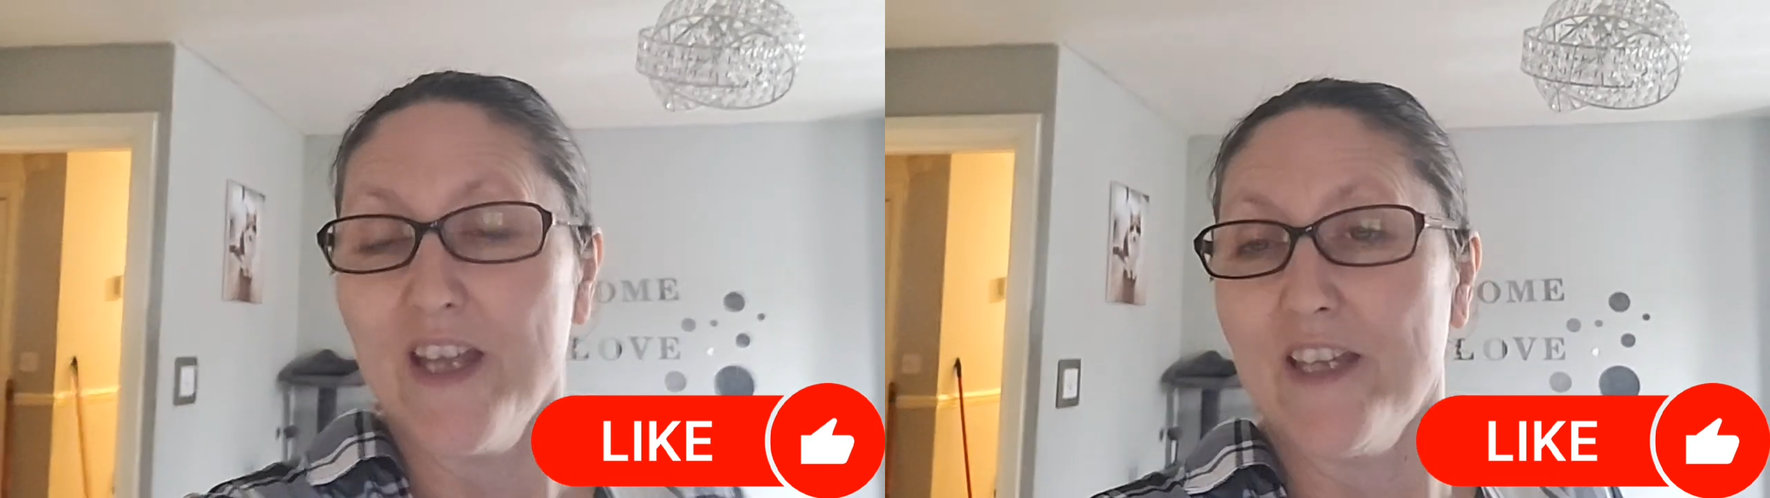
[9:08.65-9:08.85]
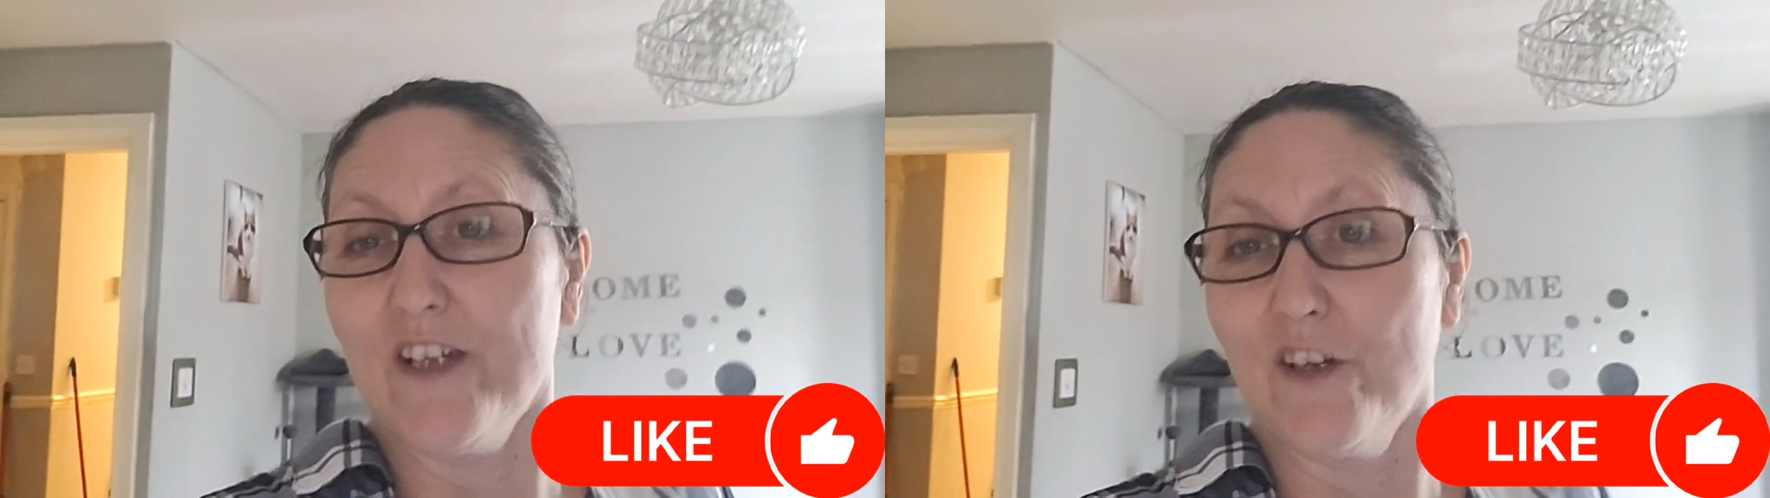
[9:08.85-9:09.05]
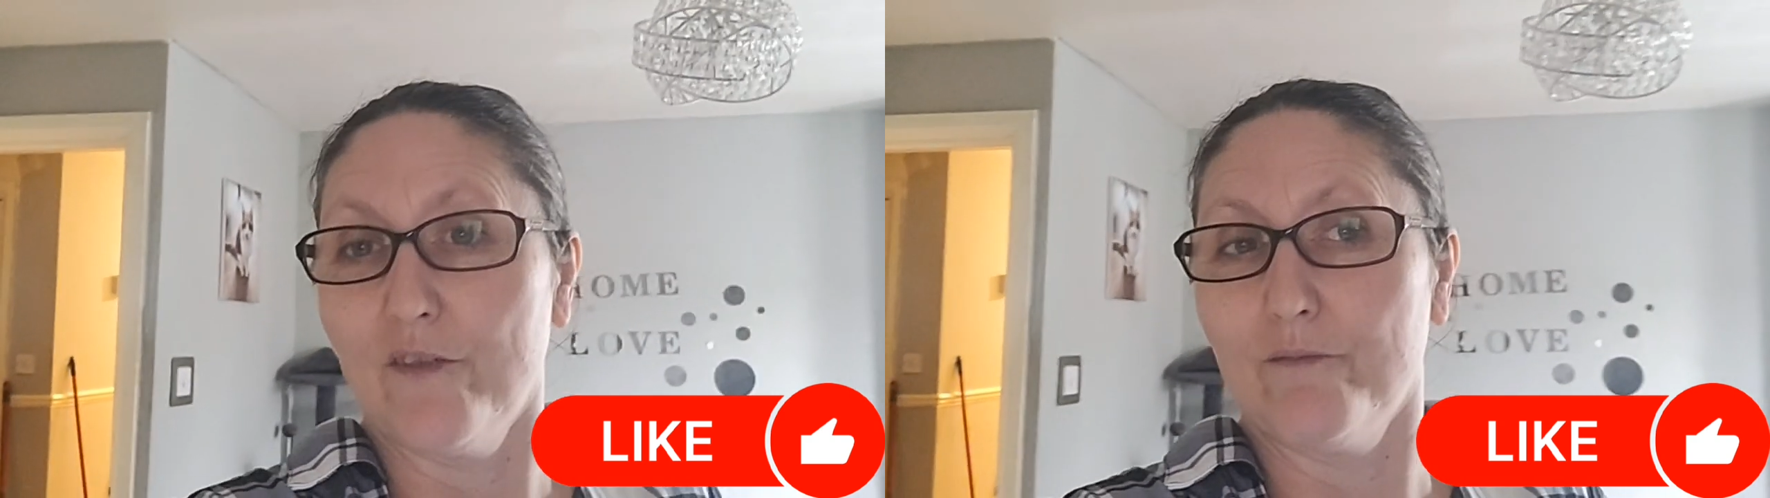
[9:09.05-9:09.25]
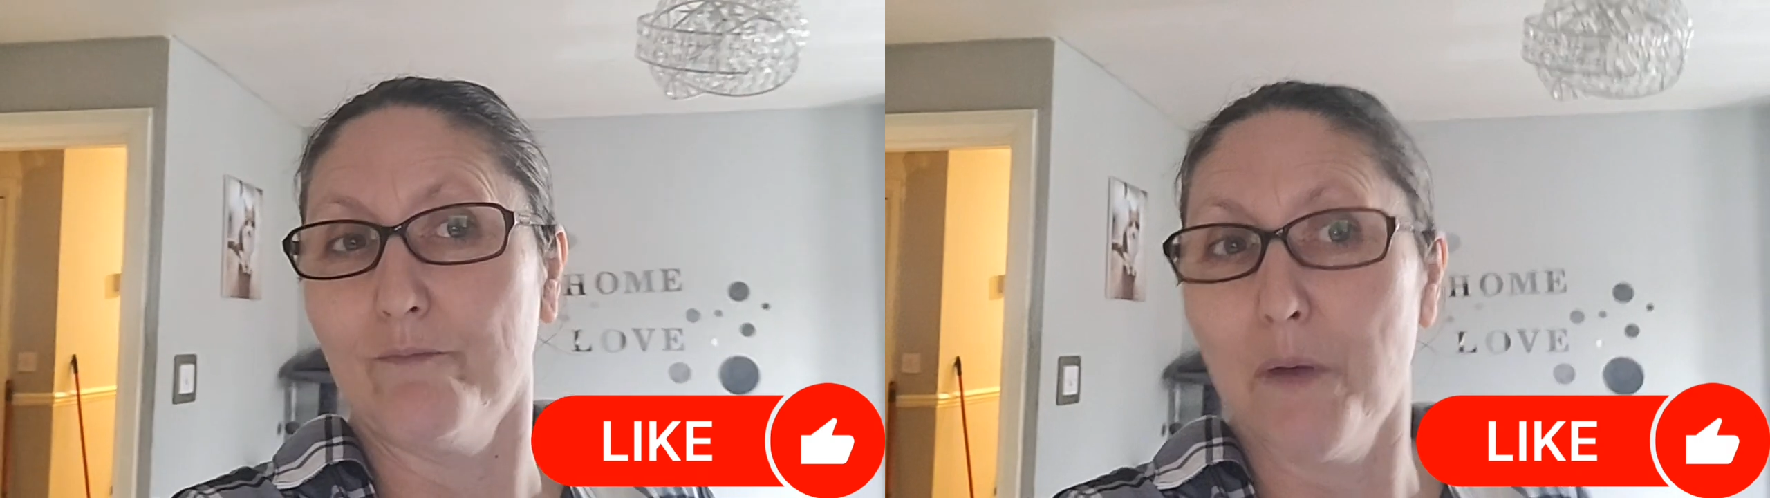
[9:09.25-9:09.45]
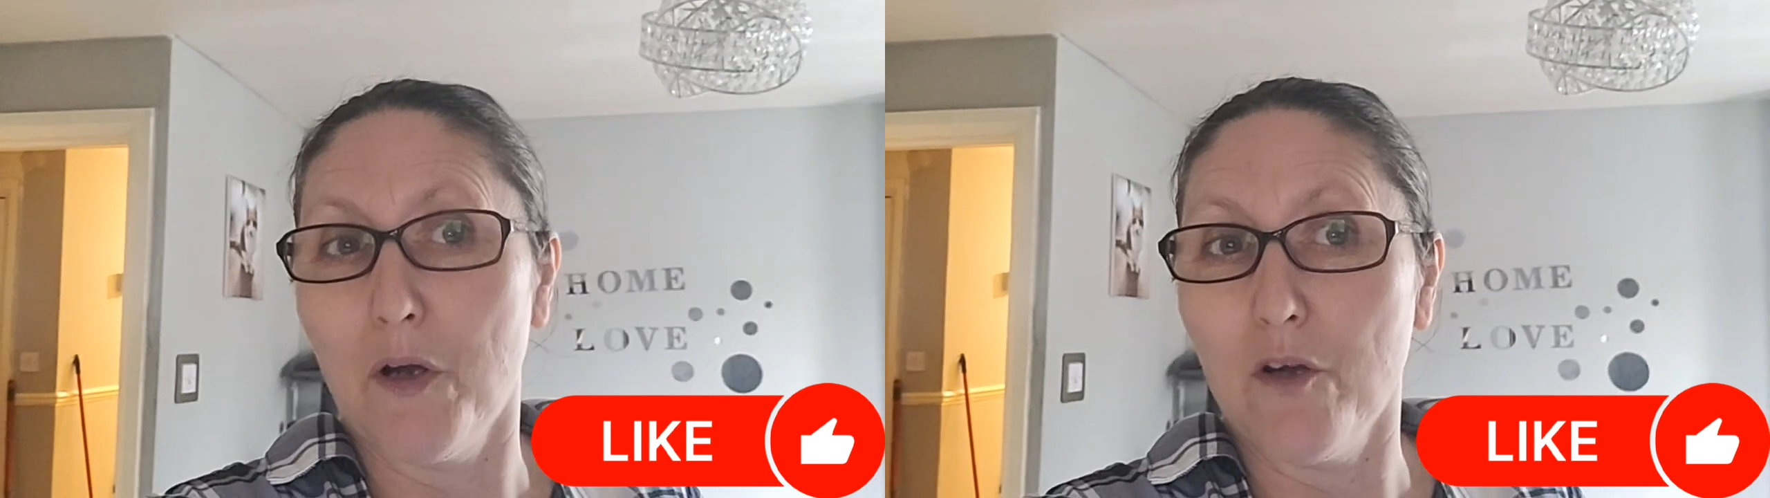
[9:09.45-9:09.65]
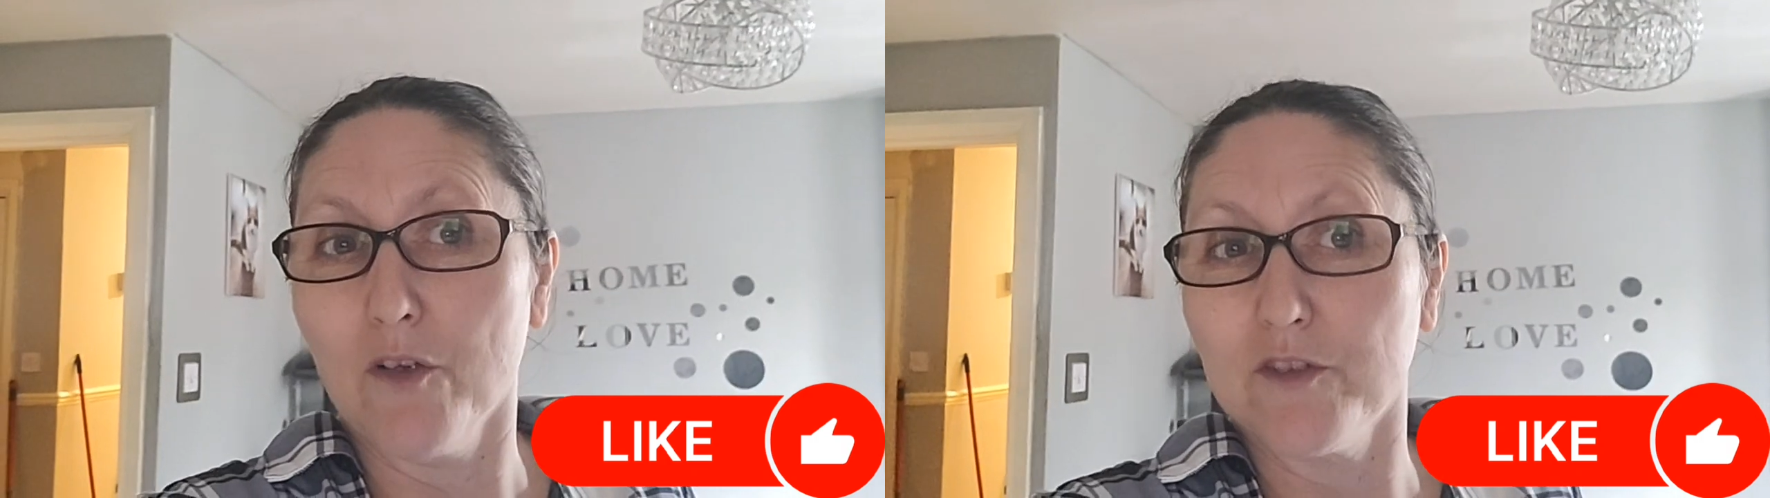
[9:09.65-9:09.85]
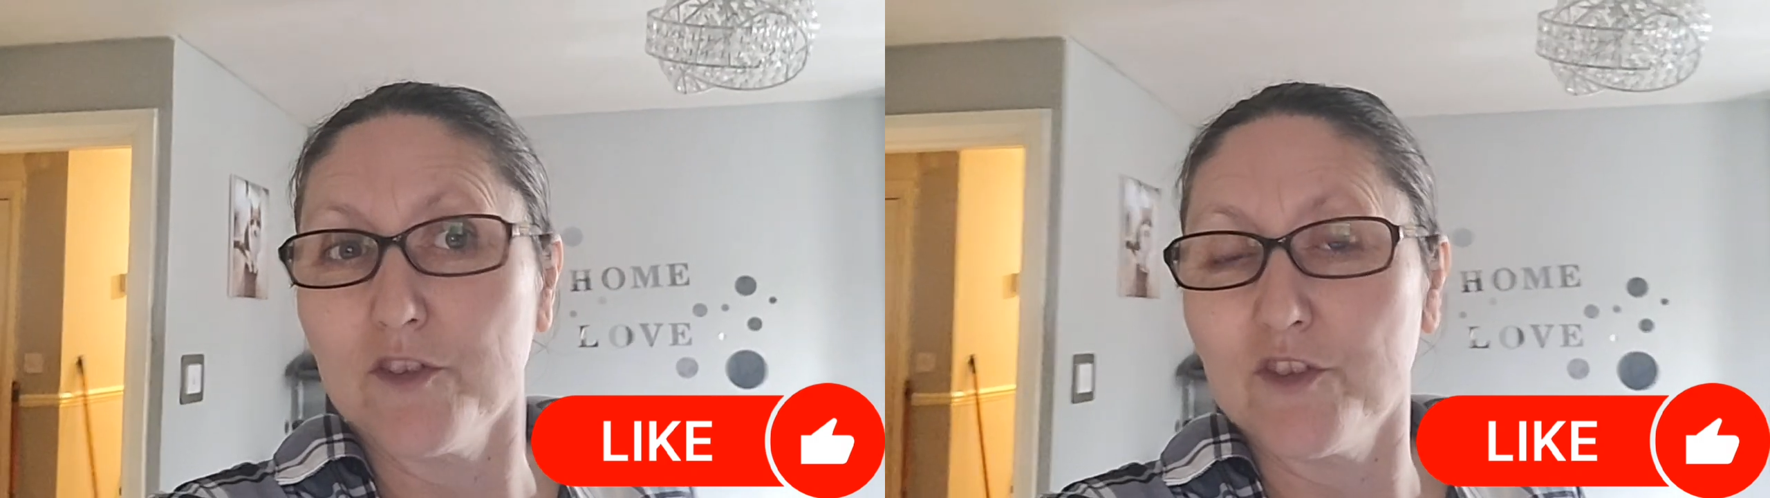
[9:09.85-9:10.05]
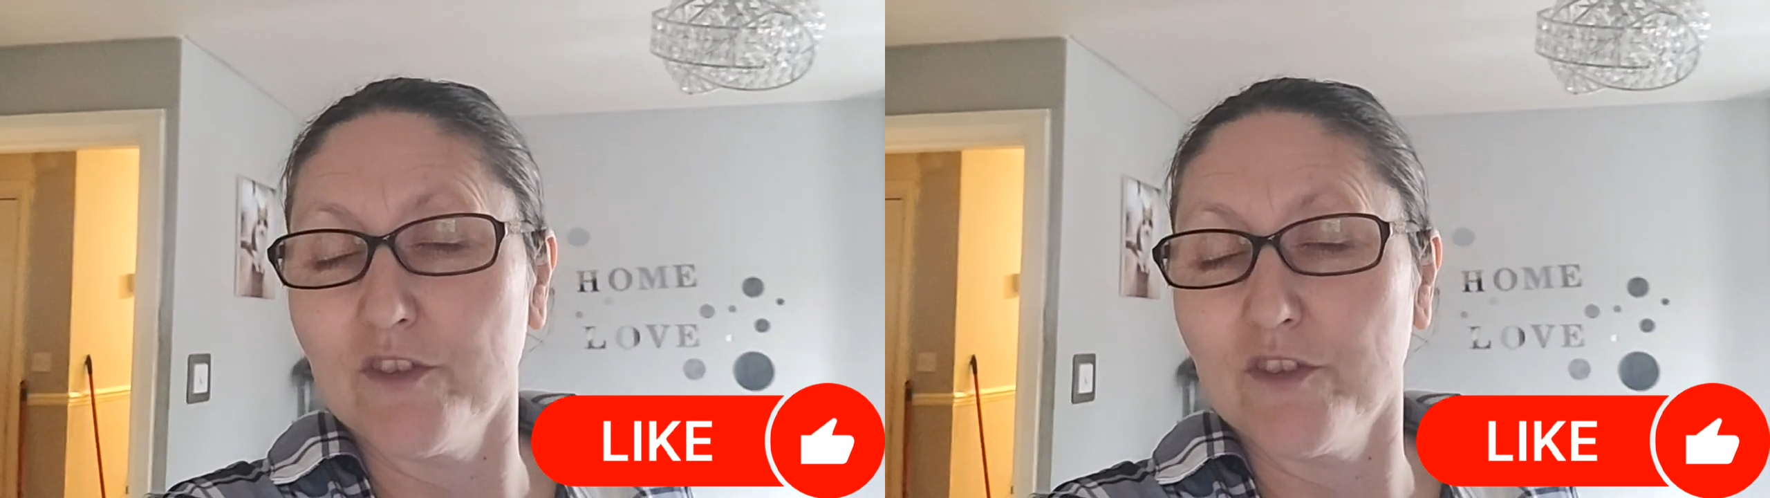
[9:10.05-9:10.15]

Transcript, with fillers: You got more,